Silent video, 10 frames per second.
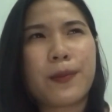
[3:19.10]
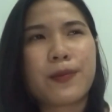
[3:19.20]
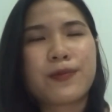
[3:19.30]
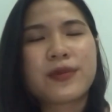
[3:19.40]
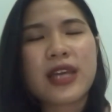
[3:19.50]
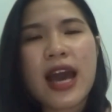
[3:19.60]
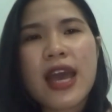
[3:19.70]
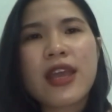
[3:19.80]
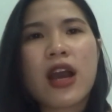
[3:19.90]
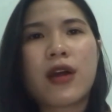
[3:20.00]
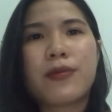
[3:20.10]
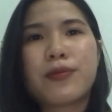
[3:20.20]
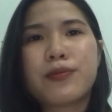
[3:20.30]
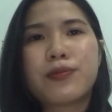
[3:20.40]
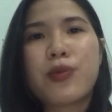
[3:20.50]
type of
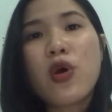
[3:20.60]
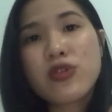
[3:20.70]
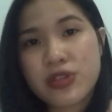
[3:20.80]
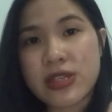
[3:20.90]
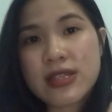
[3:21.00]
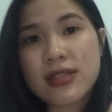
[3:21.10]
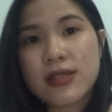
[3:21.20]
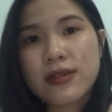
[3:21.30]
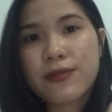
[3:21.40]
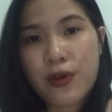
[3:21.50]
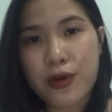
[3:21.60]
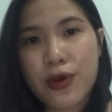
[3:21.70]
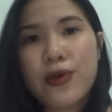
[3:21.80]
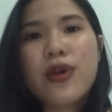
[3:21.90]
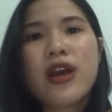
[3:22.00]
portrait photo
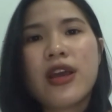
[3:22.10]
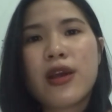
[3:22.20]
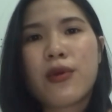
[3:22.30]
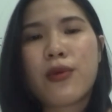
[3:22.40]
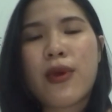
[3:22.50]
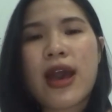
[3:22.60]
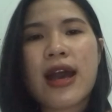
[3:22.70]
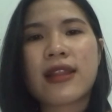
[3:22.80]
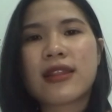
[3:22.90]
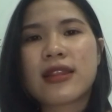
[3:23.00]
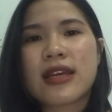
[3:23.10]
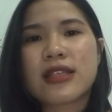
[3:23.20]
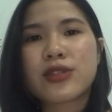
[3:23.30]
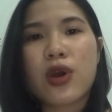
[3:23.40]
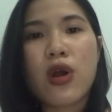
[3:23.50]
where there's
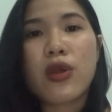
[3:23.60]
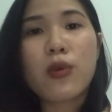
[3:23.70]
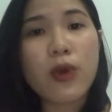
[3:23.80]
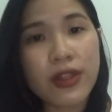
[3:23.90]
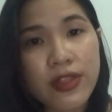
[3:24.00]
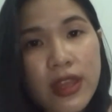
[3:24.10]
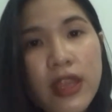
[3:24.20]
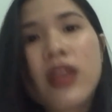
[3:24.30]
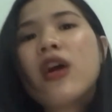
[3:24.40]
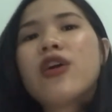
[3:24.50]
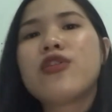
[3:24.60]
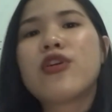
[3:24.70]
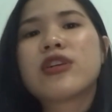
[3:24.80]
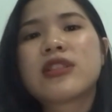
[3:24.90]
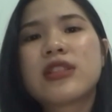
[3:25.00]
only one thing you're
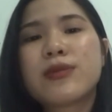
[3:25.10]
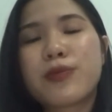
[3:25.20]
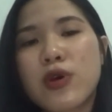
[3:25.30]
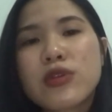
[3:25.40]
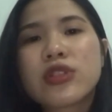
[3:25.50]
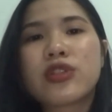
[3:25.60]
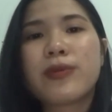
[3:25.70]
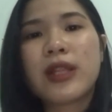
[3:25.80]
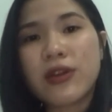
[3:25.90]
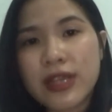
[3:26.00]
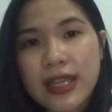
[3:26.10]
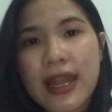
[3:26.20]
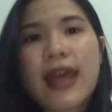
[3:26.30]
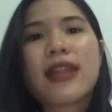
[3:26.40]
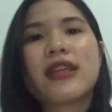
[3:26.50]
supposed to be looking
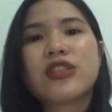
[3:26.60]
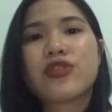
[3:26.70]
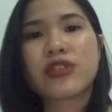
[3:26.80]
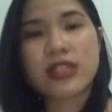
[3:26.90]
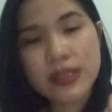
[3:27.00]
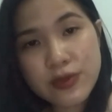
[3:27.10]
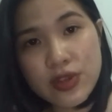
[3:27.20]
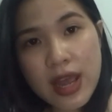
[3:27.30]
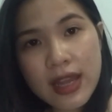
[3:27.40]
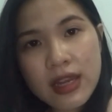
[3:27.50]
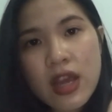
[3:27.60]
at is your subject,